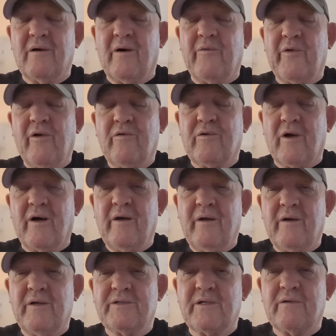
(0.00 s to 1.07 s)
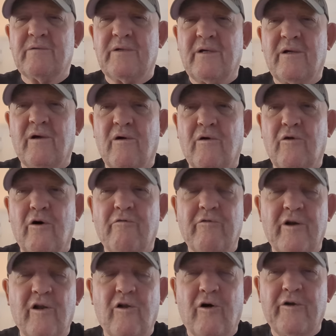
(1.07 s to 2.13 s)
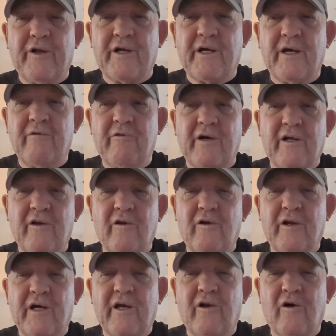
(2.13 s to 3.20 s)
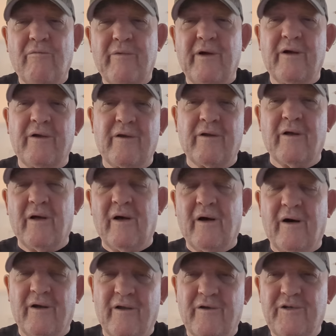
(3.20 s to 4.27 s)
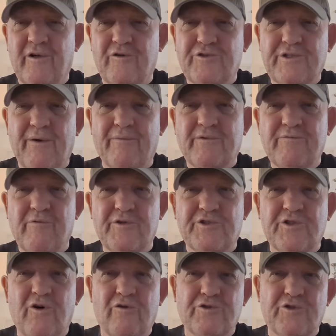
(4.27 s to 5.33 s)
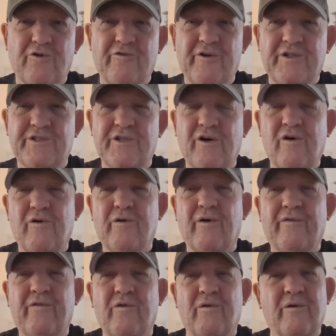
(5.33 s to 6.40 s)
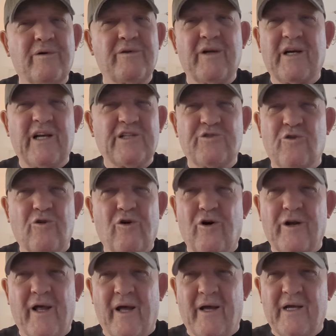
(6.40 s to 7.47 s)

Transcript: I went, okay. He said, you know, I like really like Nicky, Ricky, looking like me, and, and, you know, he's come to my cell, he's got his cell, and I thought, Nicky's not like that.